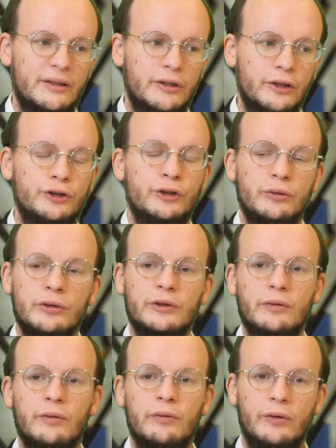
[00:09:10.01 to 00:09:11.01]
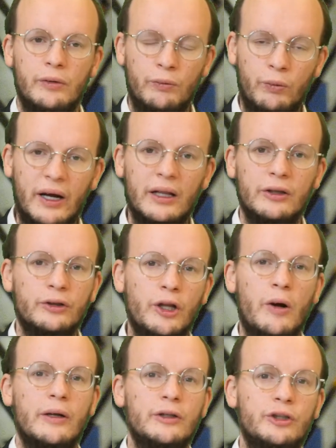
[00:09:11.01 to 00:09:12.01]
the Jews were well
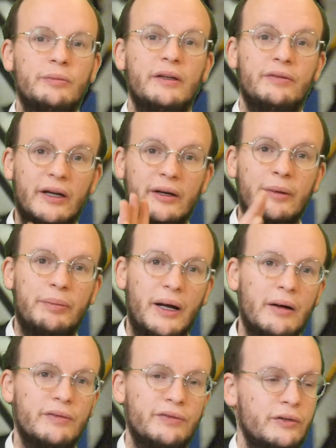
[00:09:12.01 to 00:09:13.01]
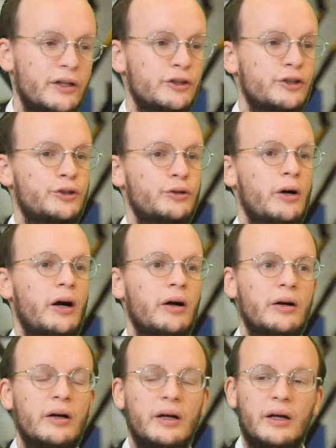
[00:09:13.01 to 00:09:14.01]
known to be very powerful and
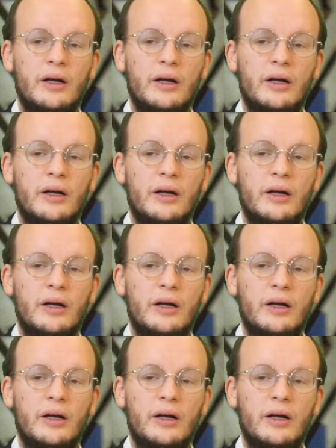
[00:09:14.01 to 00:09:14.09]
strong